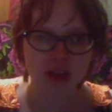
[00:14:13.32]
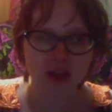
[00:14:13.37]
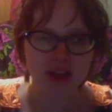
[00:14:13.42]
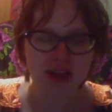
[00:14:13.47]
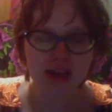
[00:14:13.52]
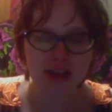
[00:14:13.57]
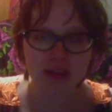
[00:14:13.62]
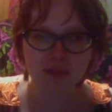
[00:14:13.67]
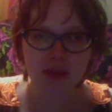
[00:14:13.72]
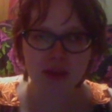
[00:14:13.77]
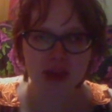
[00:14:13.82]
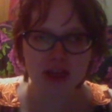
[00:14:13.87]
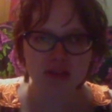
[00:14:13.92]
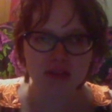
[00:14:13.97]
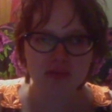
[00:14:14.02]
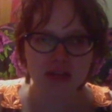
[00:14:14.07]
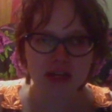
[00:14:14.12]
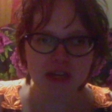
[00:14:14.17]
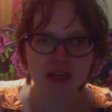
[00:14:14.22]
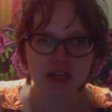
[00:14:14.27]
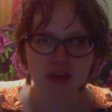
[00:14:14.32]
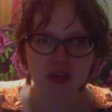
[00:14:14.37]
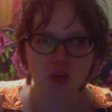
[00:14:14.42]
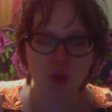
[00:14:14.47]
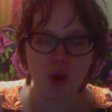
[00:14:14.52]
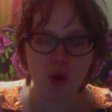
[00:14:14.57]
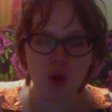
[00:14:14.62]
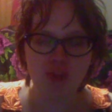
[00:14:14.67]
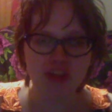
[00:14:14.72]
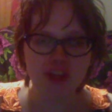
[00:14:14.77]
It may be
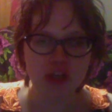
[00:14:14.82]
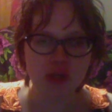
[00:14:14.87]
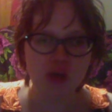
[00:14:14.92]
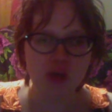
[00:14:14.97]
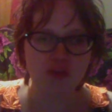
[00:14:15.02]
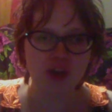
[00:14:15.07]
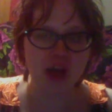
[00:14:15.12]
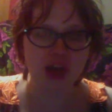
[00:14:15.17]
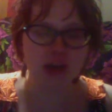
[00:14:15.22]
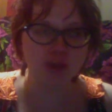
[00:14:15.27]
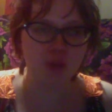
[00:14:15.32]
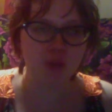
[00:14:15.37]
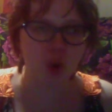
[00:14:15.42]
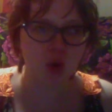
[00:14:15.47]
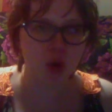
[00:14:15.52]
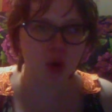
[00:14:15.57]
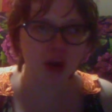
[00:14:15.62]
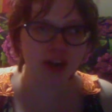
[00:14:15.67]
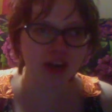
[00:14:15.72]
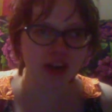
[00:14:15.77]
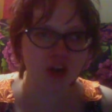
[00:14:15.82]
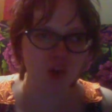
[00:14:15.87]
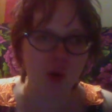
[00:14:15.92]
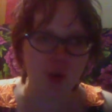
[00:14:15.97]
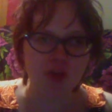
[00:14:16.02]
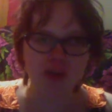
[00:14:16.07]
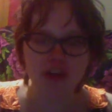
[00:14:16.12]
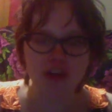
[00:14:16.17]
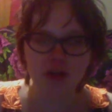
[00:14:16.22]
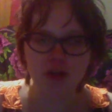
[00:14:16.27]
one that you find boring,
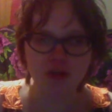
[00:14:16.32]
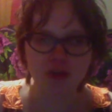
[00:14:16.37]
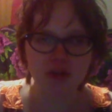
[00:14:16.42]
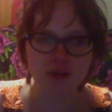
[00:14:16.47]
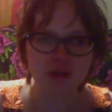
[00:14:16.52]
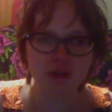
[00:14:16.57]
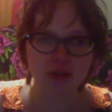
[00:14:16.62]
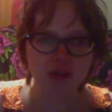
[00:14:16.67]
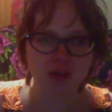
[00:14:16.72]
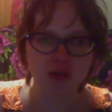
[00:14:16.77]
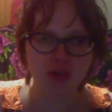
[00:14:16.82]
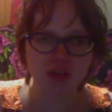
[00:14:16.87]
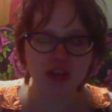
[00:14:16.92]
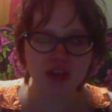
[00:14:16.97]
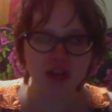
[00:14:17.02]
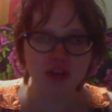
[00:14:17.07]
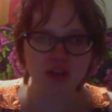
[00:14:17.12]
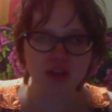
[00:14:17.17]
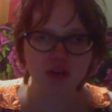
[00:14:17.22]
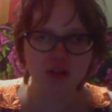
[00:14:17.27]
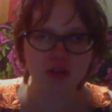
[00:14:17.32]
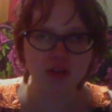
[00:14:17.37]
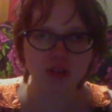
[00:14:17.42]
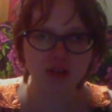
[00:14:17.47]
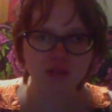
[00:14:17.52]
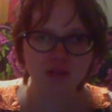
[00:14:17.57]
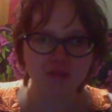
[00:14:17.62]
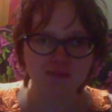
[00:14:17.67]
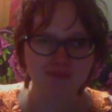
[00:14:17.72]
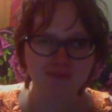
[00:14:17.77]
one that doesn't appeal to you.
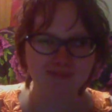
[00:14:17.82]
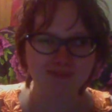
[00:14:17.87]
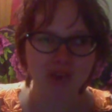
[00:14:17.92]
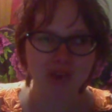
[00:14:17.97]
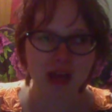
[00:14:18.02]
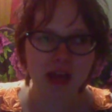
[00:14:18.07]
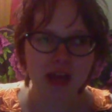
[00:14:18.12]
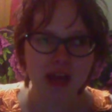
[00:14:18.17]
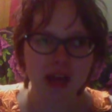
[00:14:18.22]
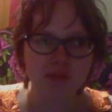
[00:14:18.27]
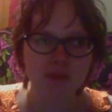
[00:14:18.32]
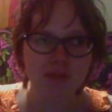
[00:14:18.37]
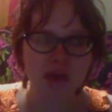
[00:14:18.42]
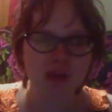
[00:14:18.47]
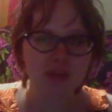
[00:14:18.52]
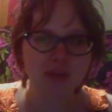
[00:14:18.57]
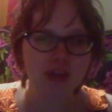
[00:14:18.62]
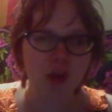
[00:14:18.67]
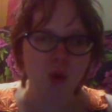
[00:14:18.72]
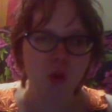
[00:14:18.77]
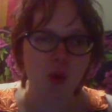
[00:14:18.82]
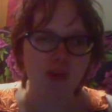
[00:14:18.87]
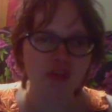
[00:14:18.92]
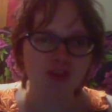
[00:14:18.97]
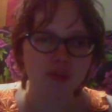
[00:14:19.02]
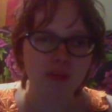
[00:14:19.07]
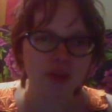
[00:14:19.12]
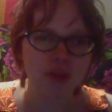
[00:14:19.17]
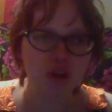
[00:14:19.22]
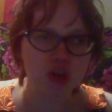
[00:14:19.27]
It may be a
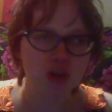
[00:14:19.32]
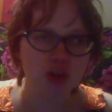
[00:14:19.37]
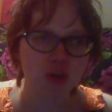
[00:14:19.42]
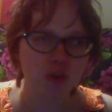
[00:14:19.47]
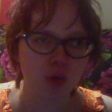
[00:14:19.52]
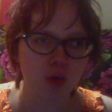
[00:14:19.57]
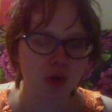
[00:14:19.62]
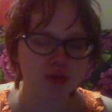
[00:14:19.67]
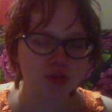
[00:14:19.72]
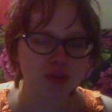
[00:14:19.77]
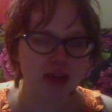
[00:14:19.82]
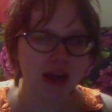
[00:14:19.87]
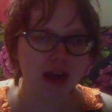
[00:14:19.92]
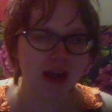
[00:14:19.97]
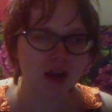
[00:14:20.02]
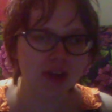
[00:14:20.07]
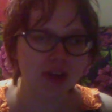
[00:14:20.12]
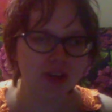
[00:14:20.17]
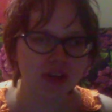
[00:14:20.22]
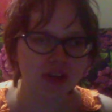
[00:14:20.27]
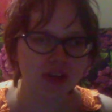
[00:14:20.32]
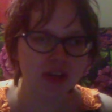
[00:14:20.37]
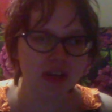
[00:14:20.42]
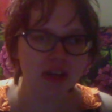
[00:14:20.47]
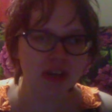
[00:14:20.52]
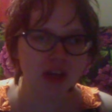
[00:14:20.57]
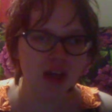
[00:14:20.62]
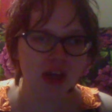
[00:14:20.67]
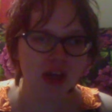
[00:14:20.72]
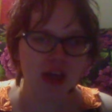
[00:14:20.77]
one-dimensional
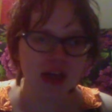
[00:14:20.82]
personality.